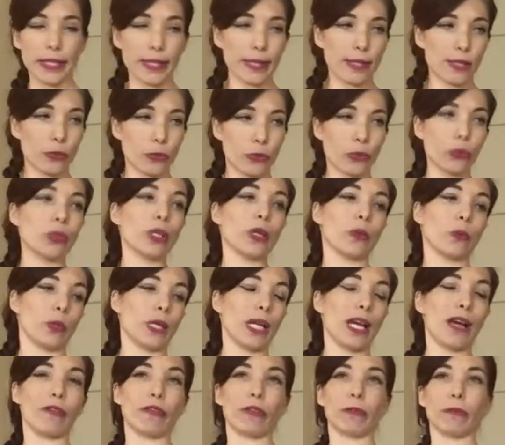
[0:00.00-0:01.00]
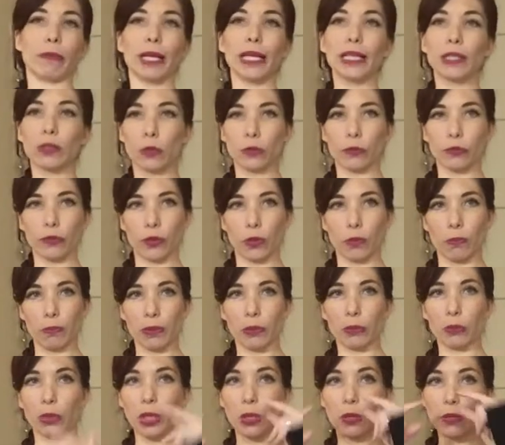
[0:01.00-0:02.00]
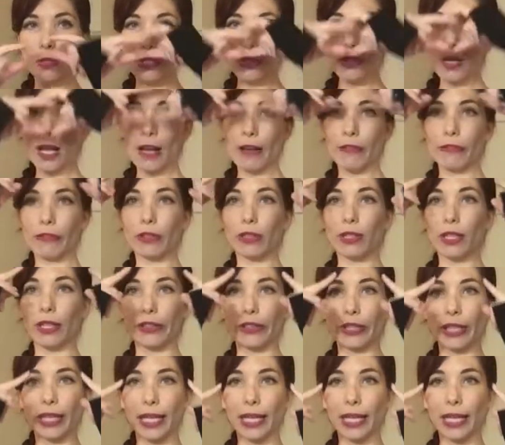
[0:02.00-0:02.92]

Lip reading: It's true that we have a microphone, but we also have all our